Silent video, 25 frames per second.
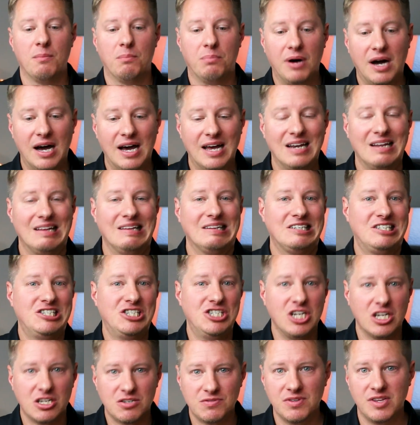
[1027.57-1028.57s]
But
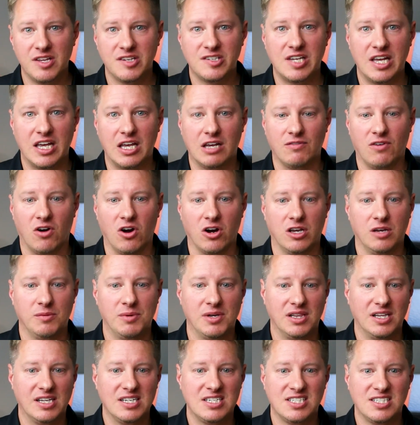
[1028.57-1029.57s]
just for the sake of
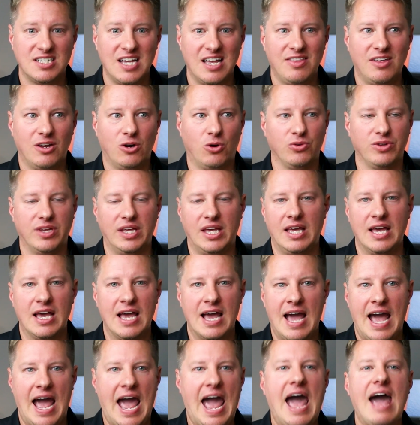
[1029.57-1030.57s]
argument, let's say that only
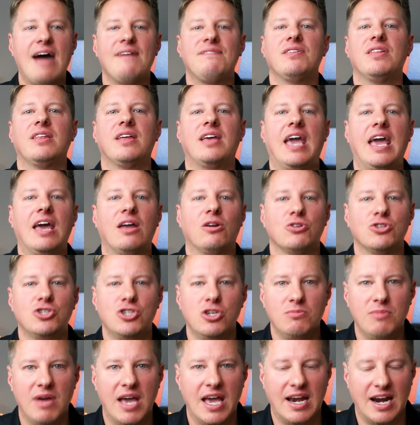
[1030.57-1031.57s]
half of the candles
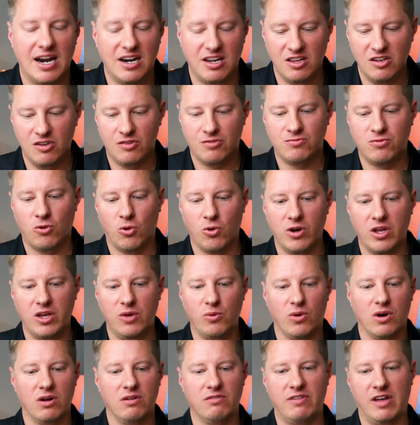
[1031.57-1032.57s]
you made out of these 40
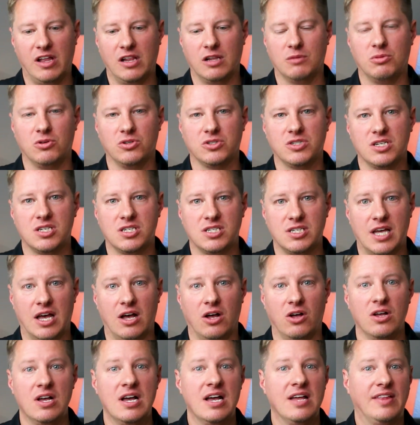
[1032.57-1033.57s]
were available to
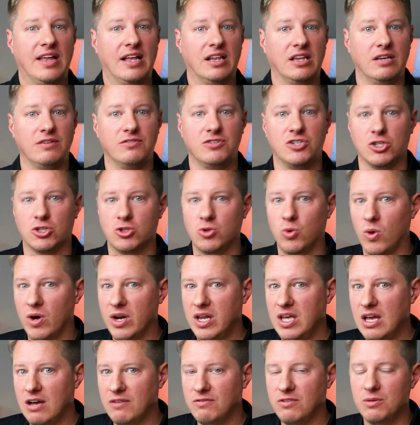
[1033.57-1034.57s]
sell. That leaves you
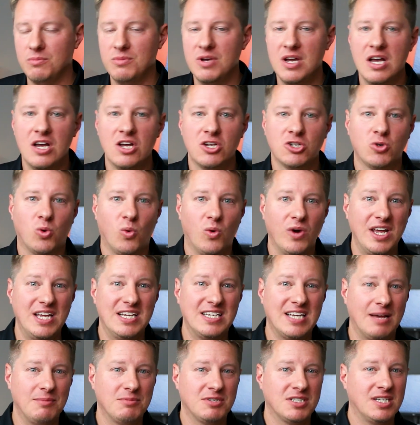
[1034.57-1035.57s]
20 of them. 20
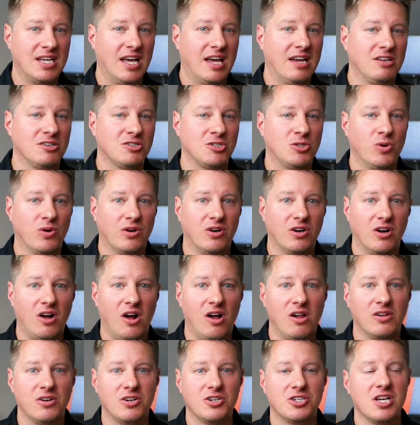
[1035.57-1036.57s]
times 10 is
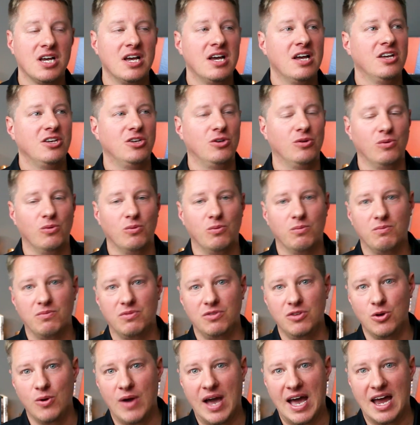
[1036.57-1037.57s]
$200. You,
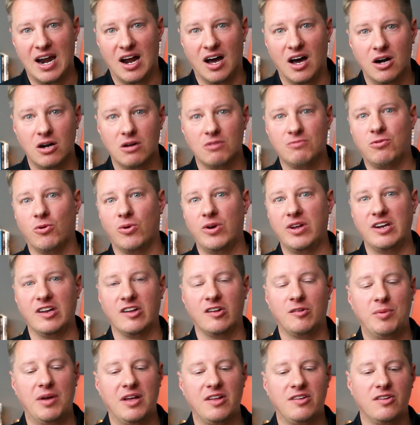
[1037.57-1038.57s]
you had 140 in
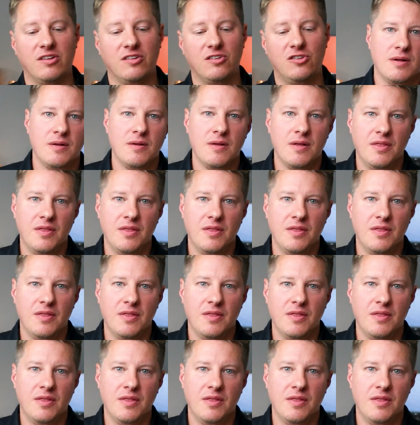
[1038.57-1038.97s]
expenses.